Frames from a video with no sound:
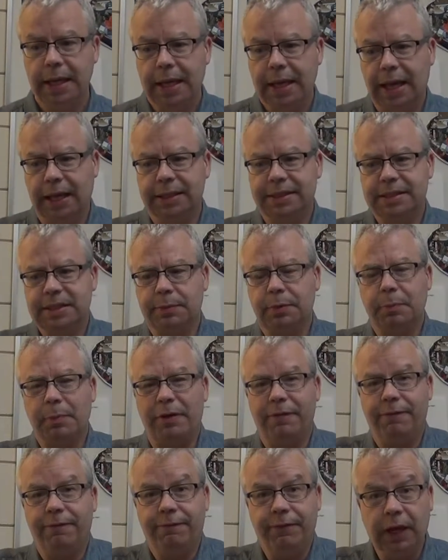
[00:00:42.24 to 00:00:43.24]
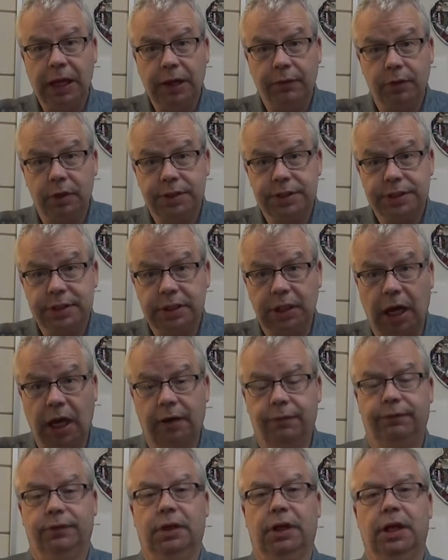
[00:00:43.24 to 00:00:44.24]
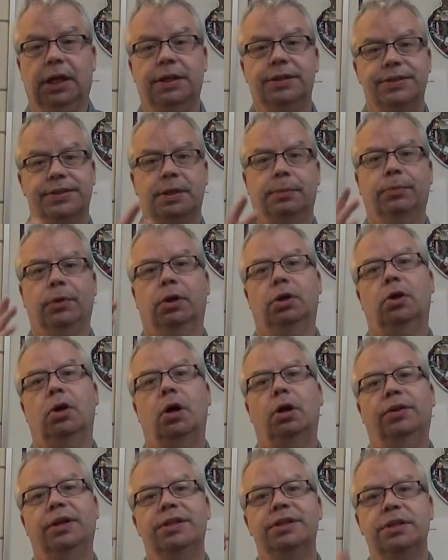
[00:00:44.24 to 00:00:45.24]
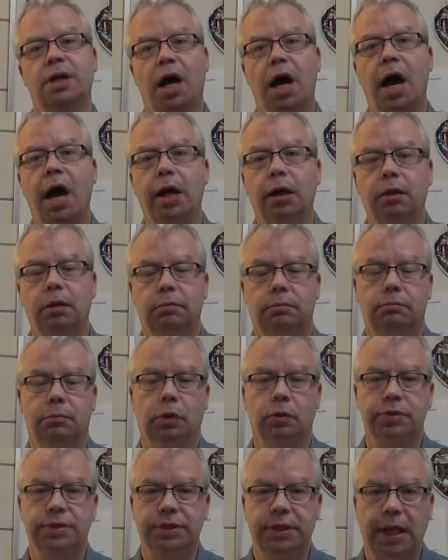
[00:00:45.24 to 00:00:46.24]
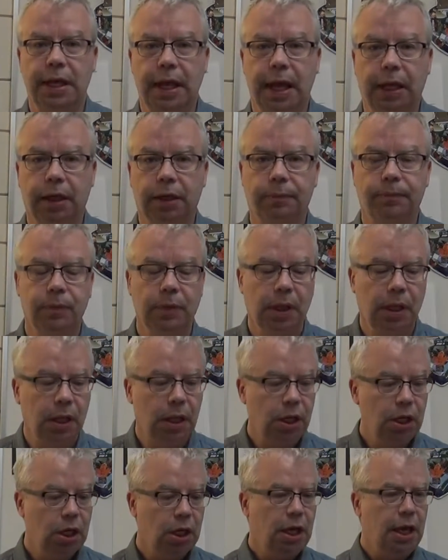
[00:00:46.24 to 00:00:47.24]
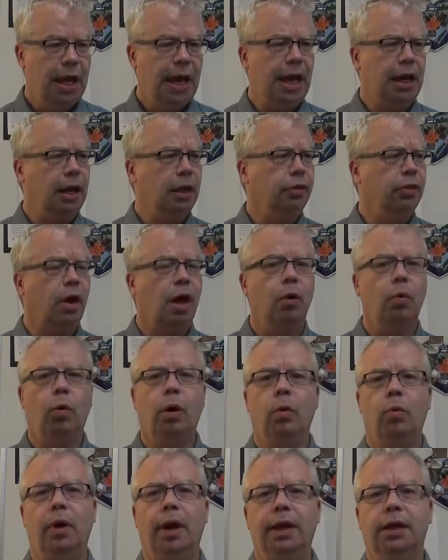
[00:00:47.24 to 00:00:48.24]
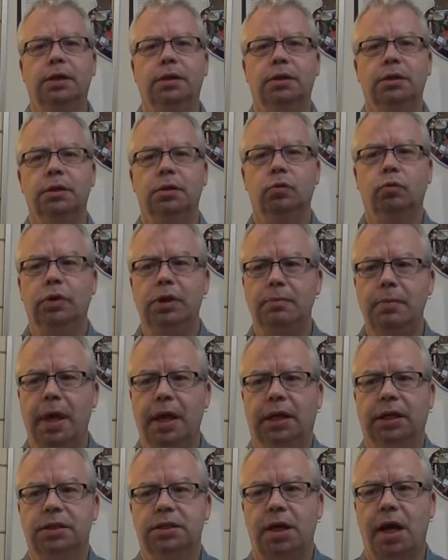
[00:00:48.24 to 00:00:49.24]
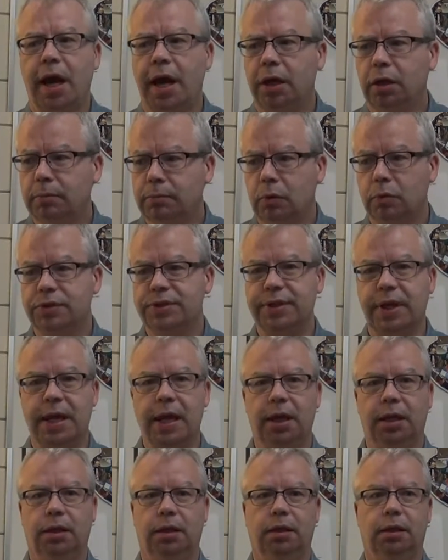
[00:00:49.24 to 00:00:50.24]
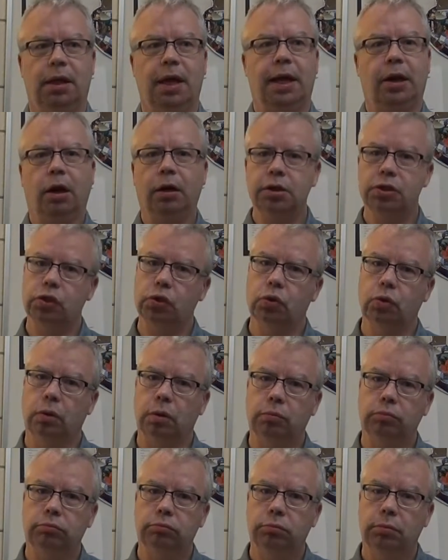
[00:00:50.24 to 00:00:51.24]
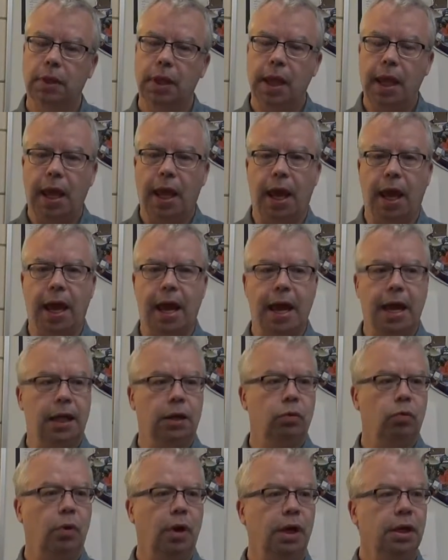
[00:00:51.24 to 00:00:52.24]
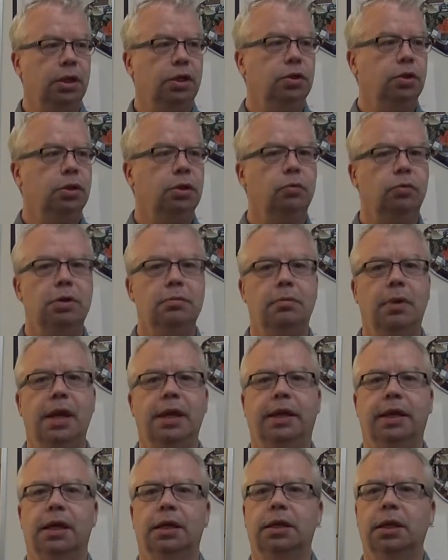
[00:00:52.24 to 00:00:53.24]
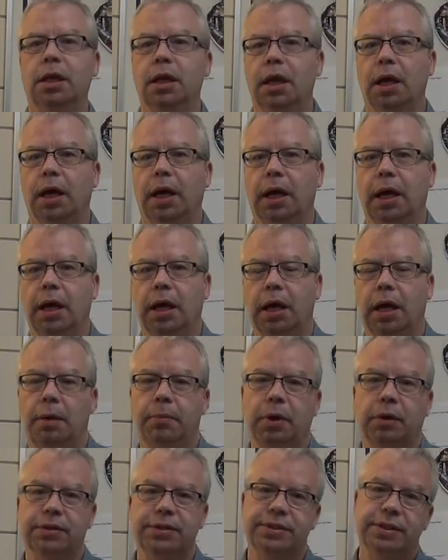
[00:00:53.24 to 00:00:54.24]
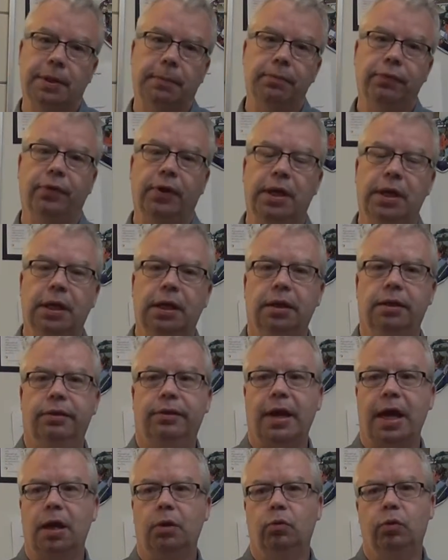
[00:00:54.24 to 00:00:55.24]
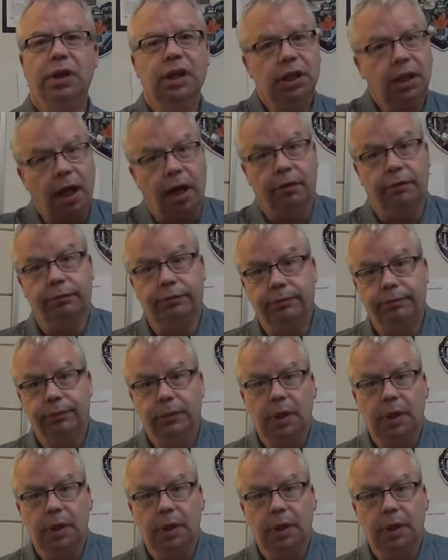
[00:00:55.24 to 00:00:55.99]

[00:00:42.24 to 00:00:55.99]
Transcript: and some of my favorite stuff is something called a tile mosaic. And I thought, well, why couldn't we make a tile mosaic at our school? And why couldn't we make it about something that we love?